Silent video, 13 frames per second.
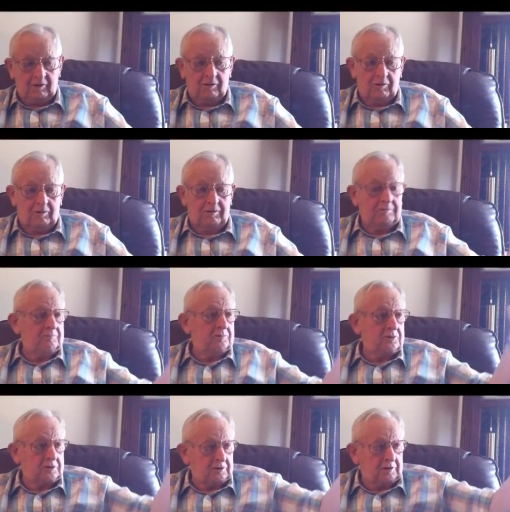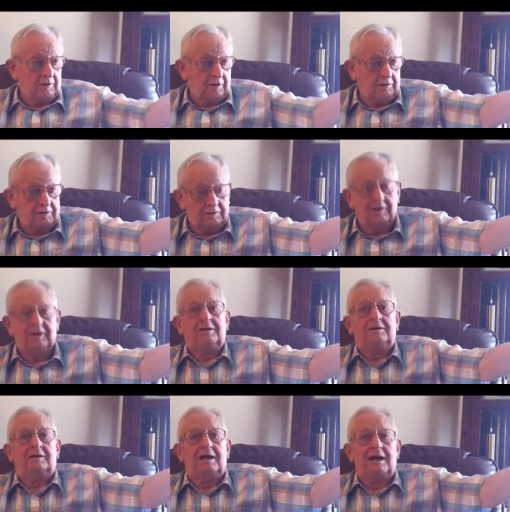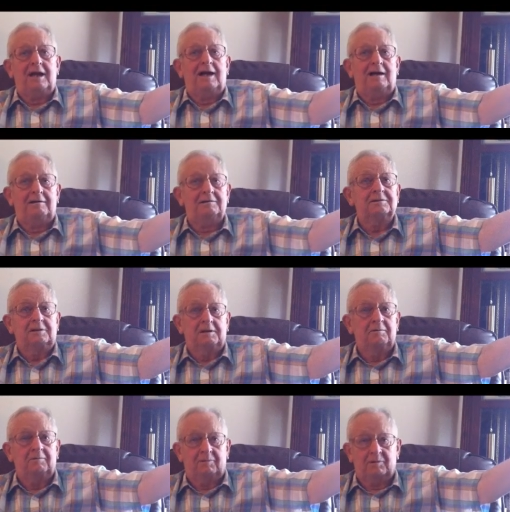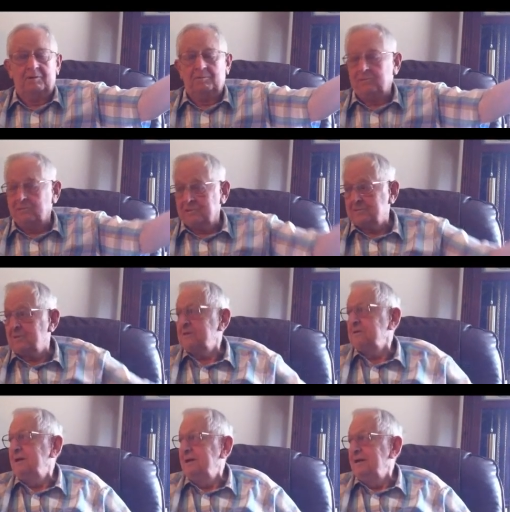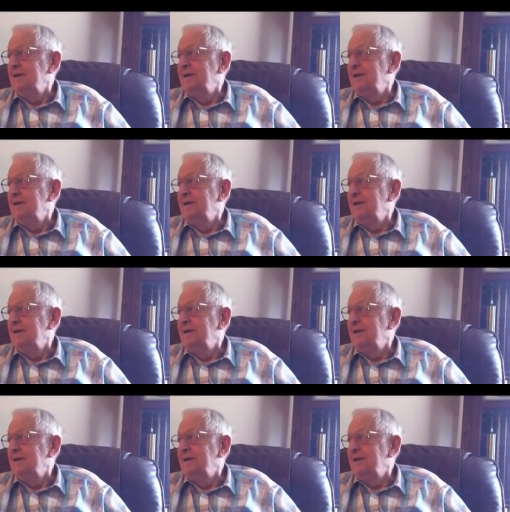gone, was underneath the house where the porch was.